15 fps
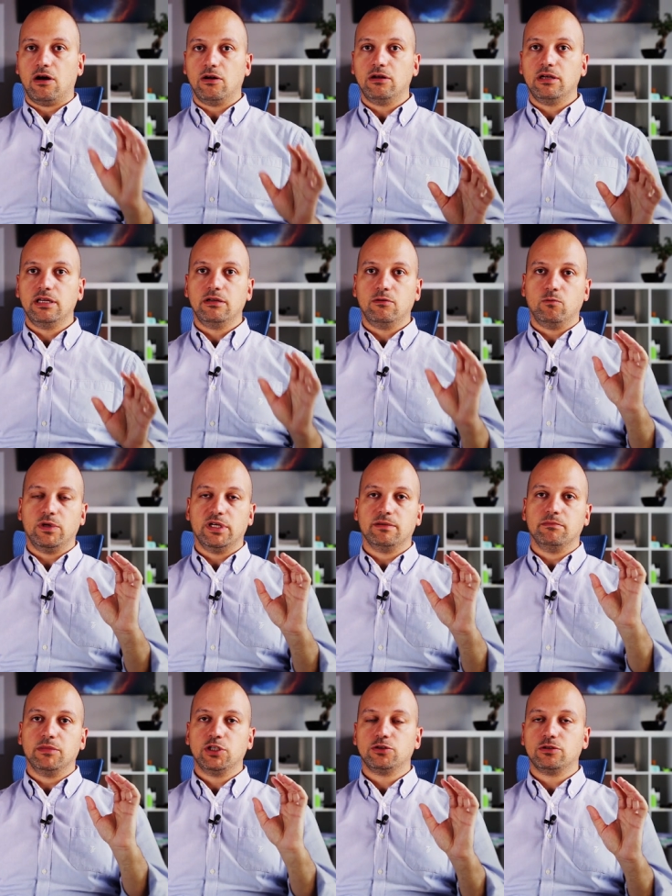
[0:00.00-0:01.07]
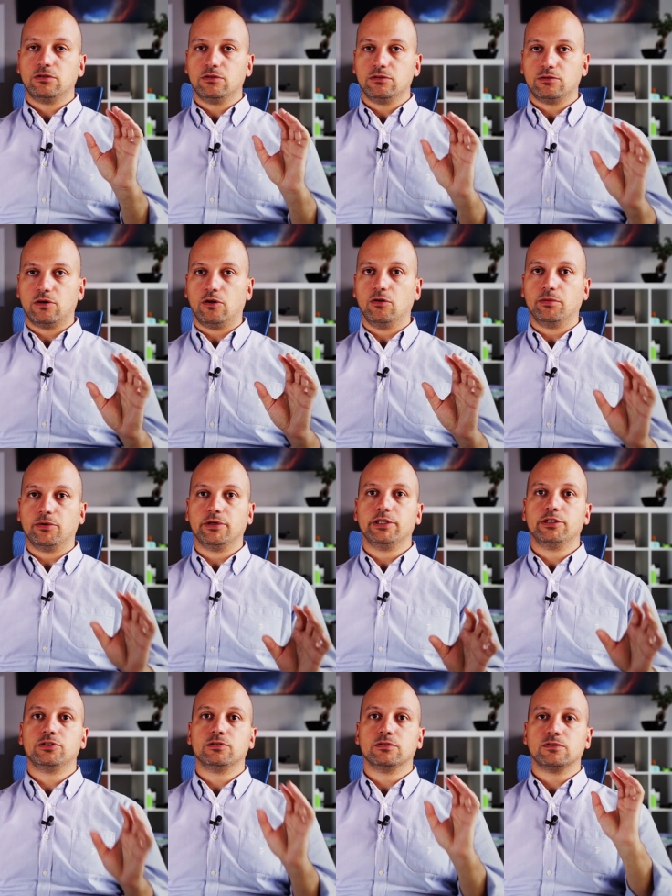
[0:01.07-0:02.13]
only with mission control
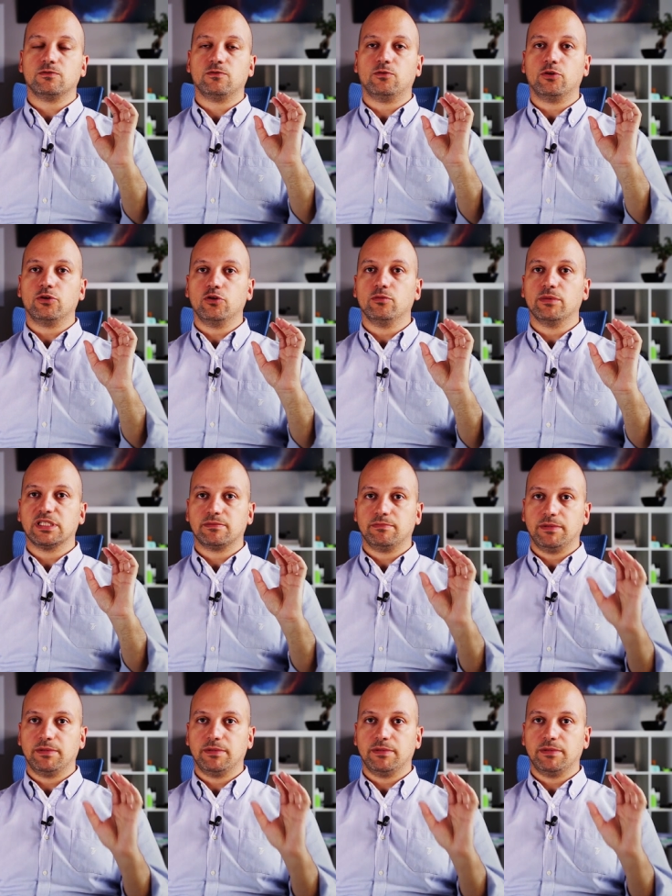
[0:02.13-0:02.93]
operations for human